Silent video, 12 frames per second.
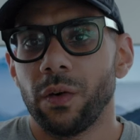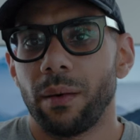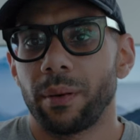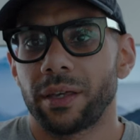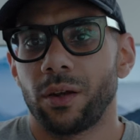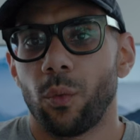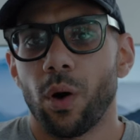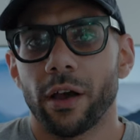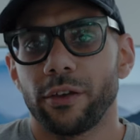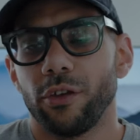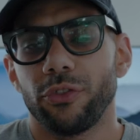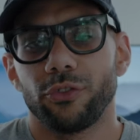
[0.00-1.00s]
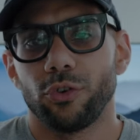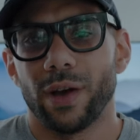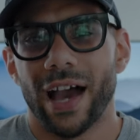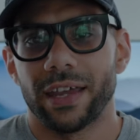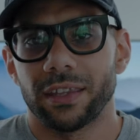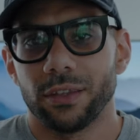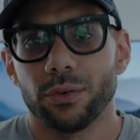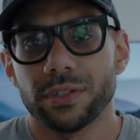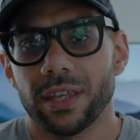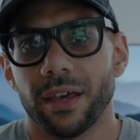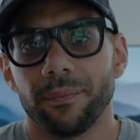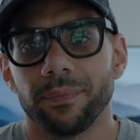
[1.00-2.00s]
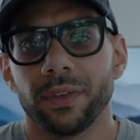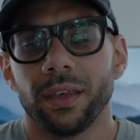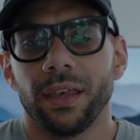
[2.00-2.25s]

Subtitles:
I'm gonna walk you through how to use them